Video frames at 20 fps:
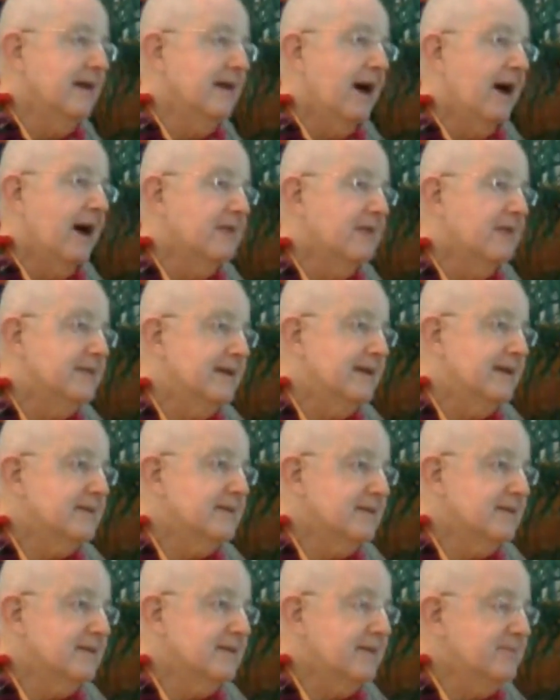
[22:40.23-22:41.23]
how to get
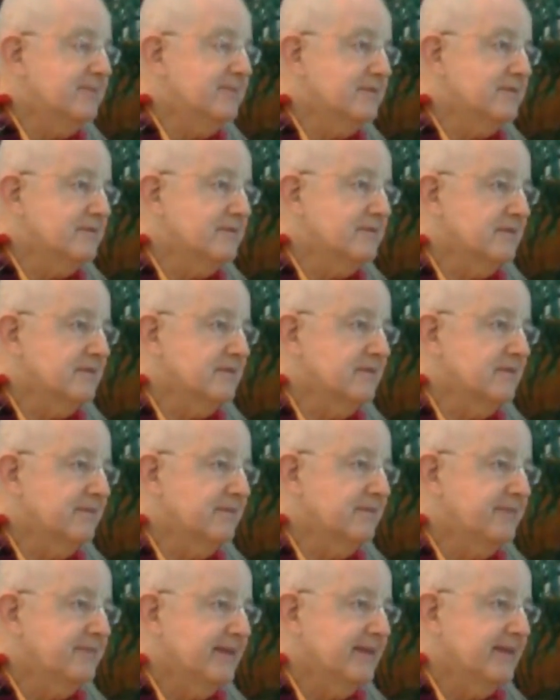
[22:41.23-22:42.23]
to that position.
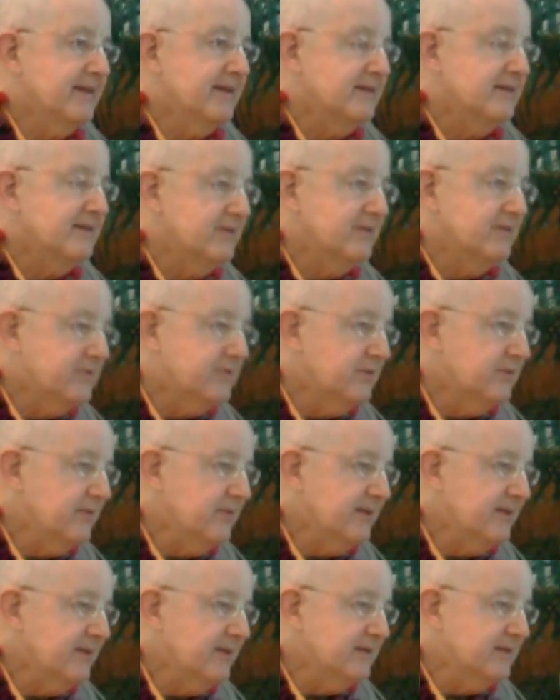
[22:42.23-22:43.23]
Through
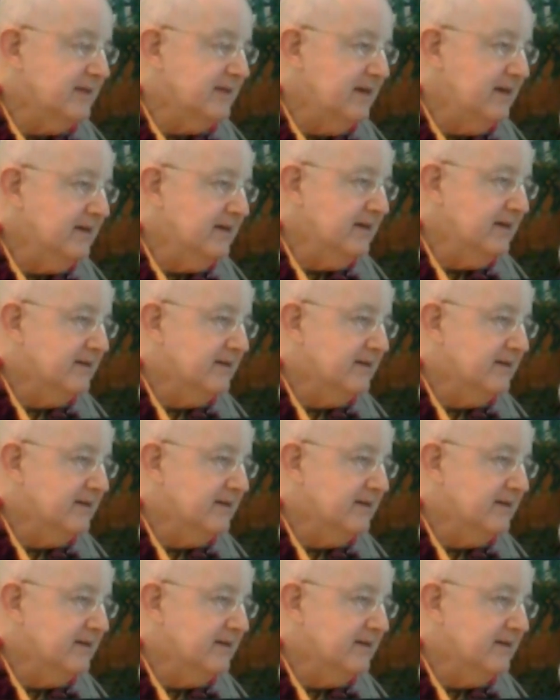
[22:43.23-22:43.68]
humility,